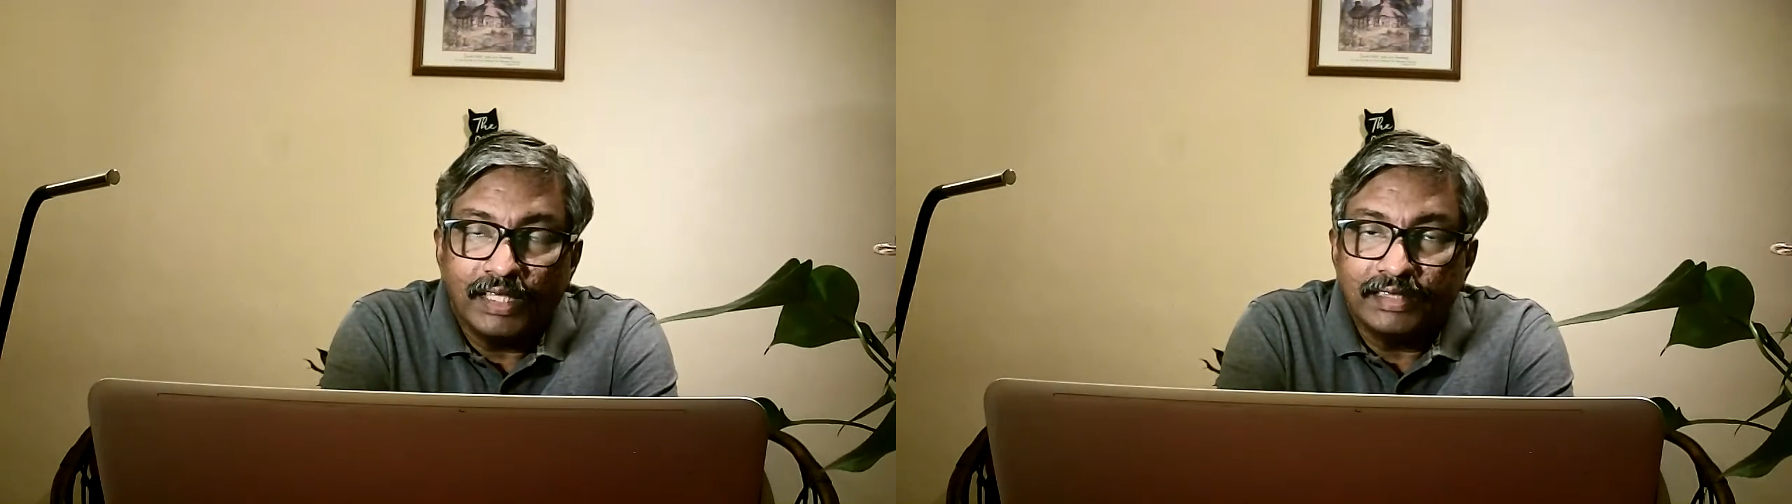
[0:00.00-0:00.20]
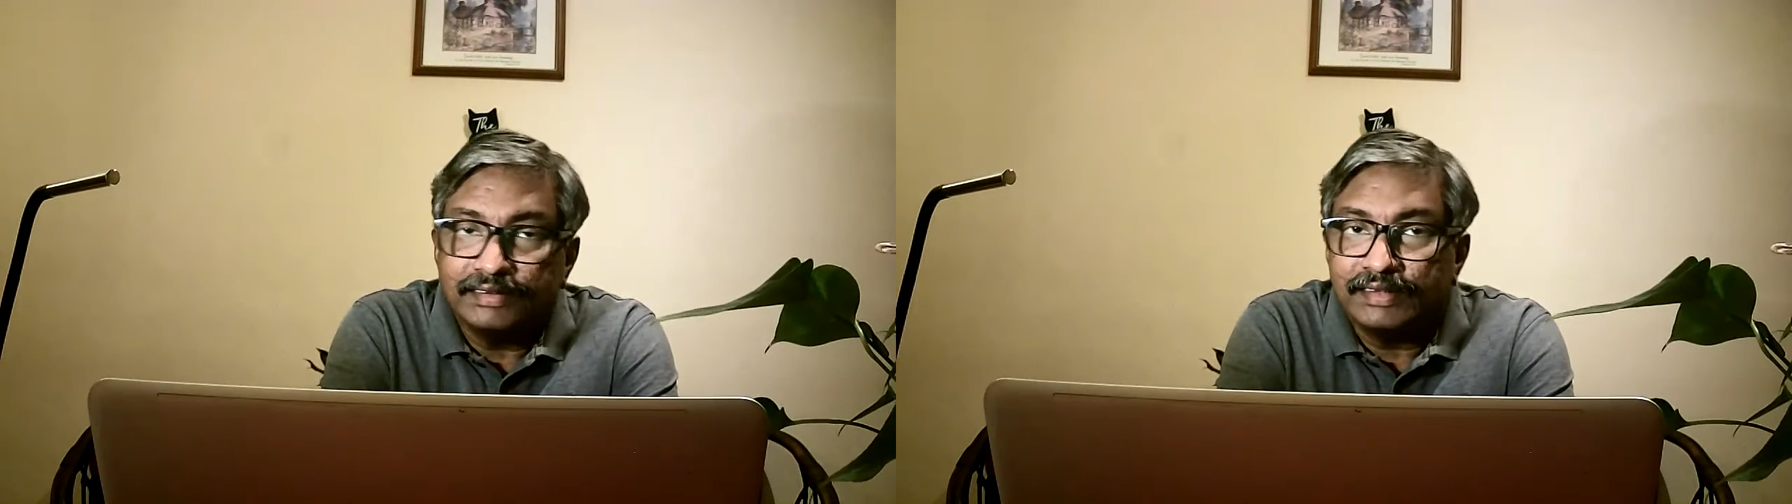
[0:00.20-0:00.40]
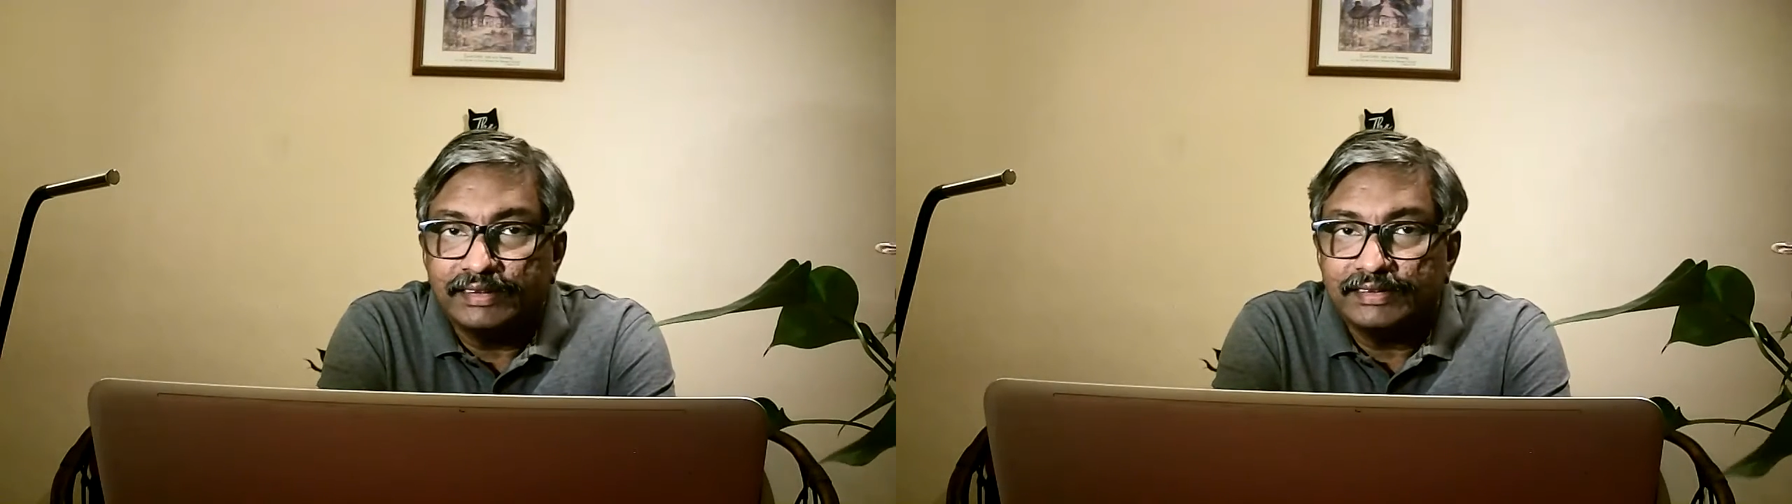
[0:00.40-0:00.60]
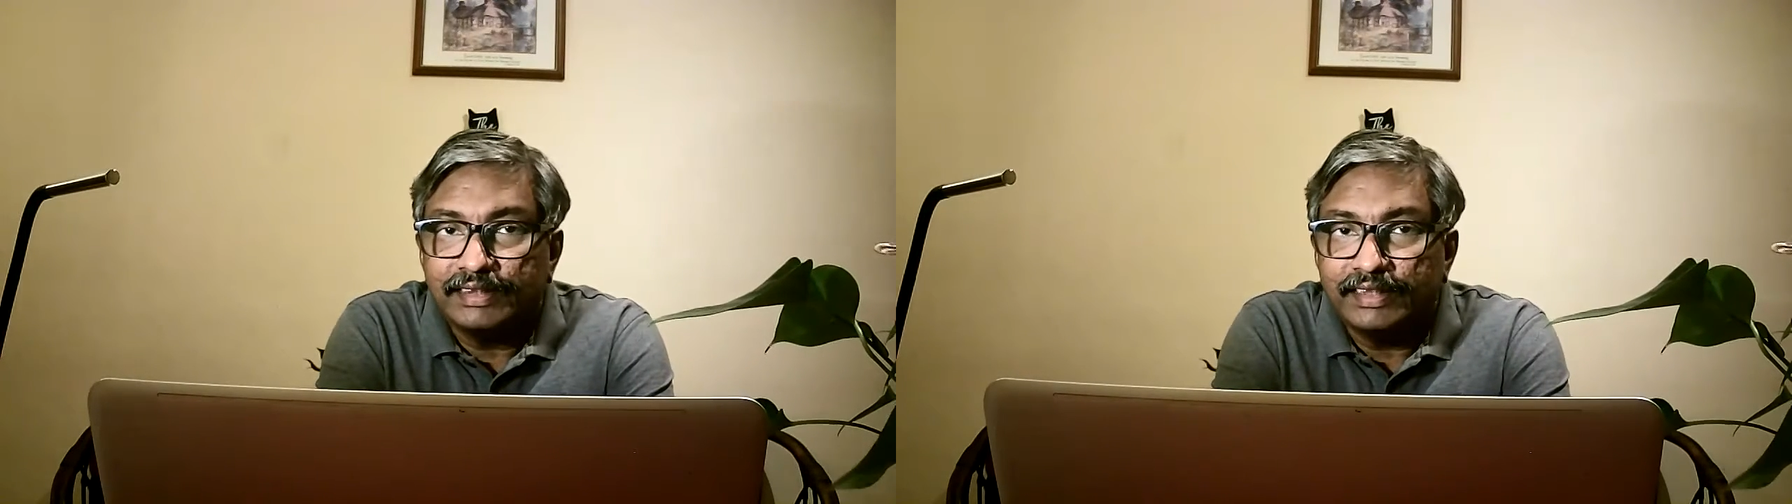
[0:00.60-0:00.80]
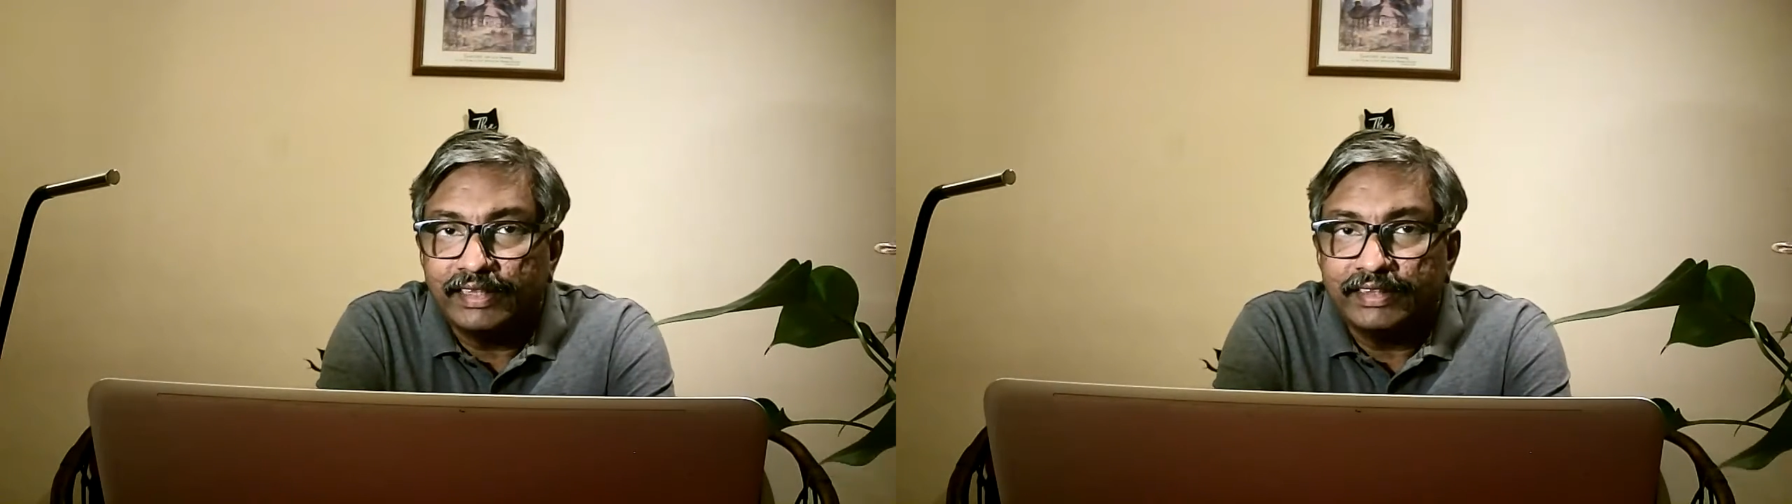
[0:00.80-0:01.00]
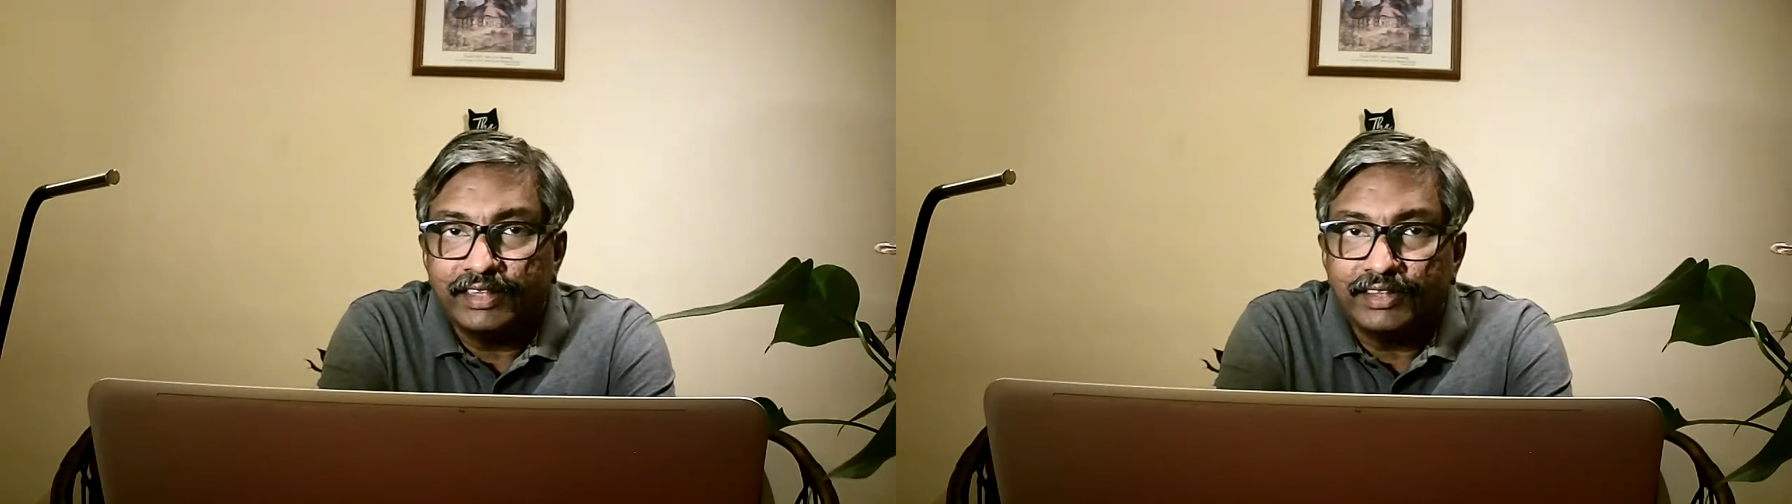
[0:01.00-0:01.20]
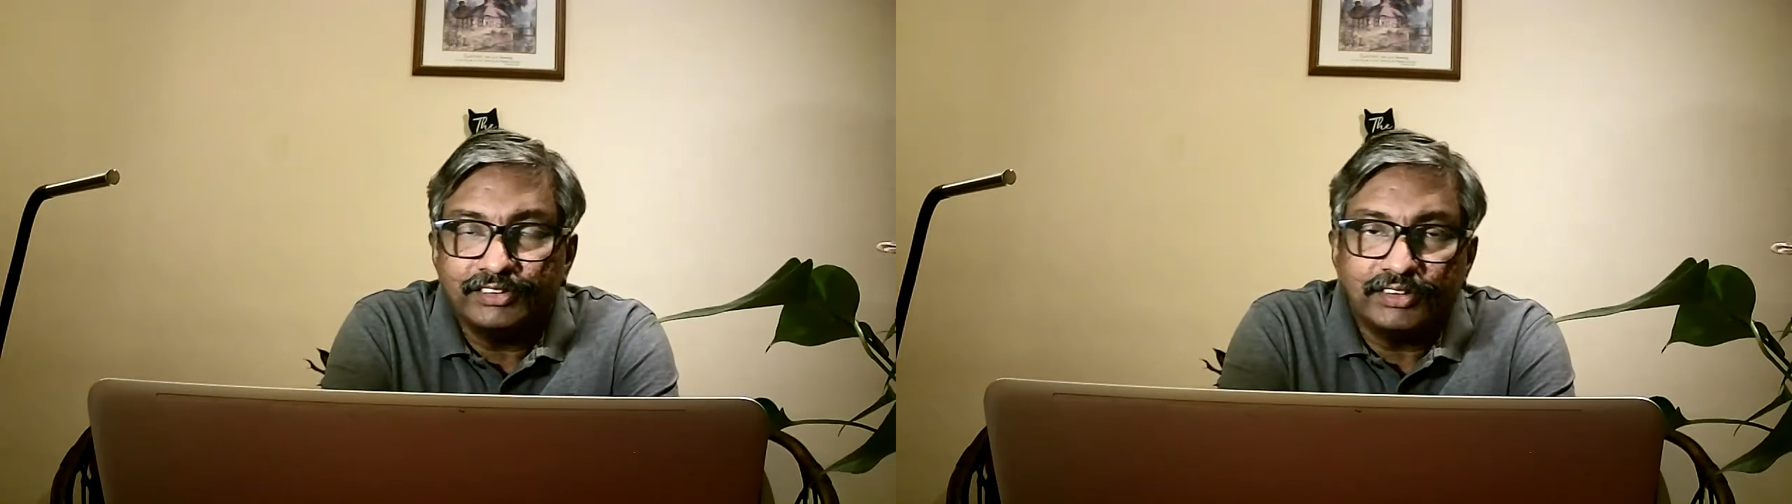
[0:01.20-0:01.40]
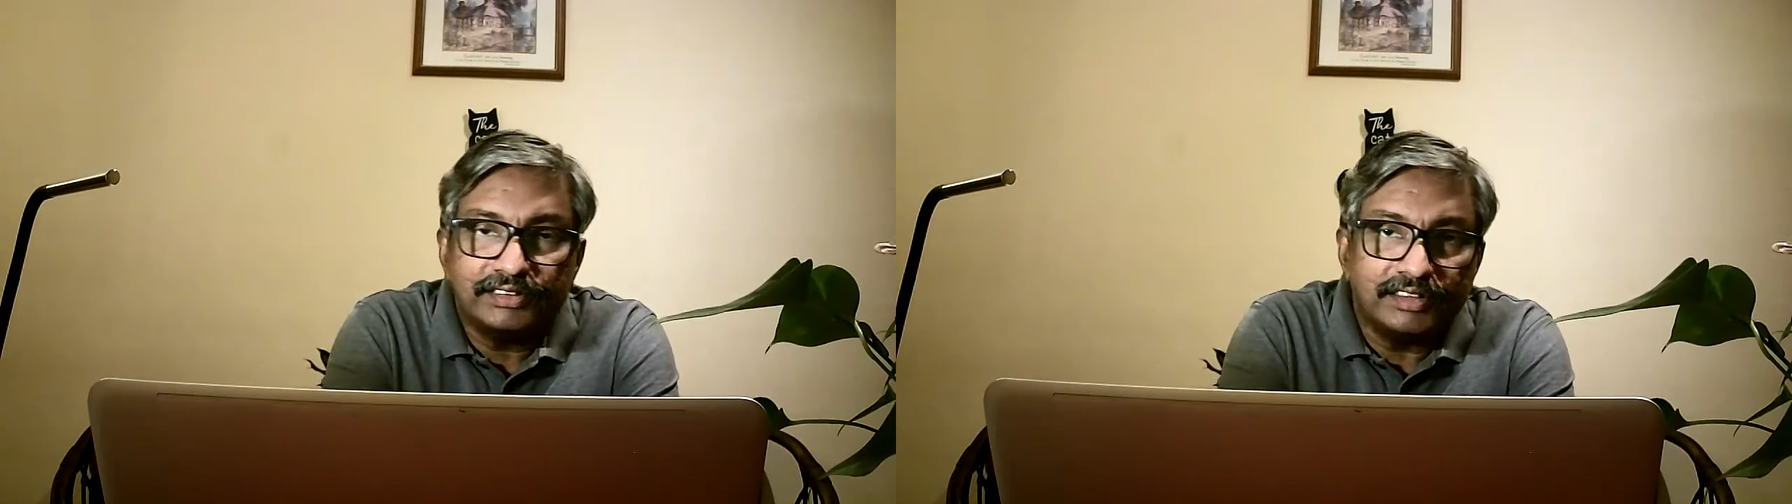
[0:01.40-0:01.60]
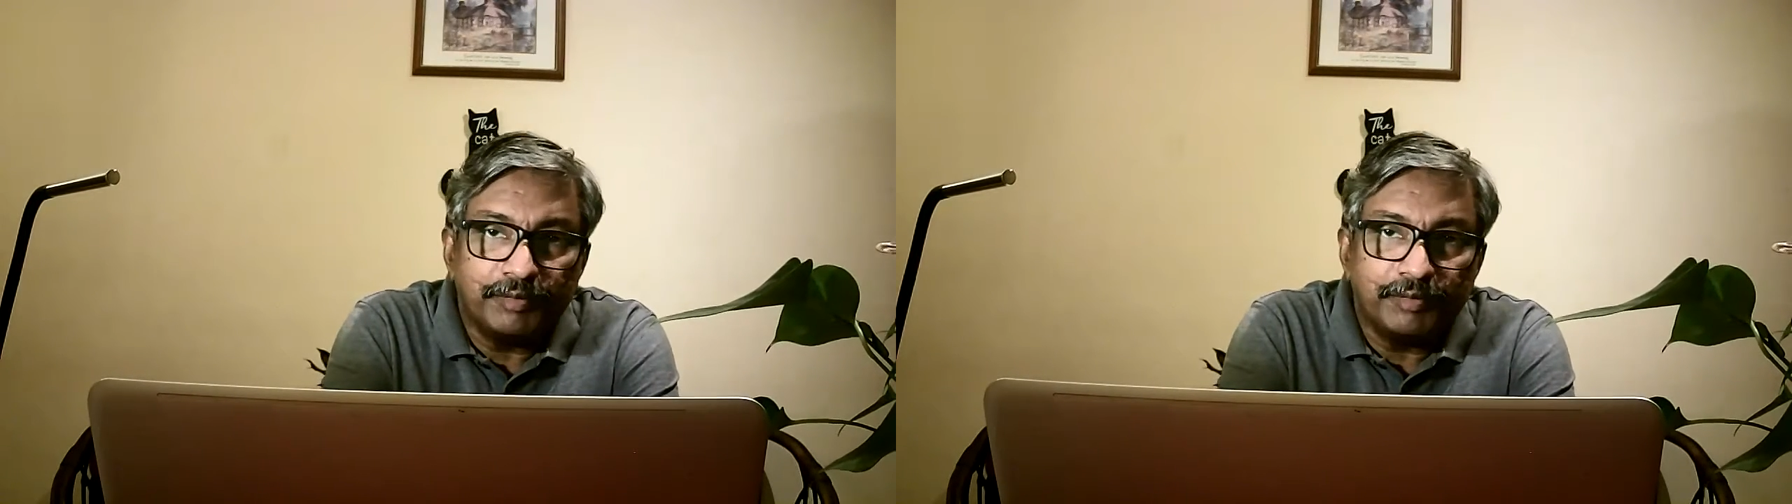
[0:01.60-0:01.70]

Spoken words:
As Isaiah encourages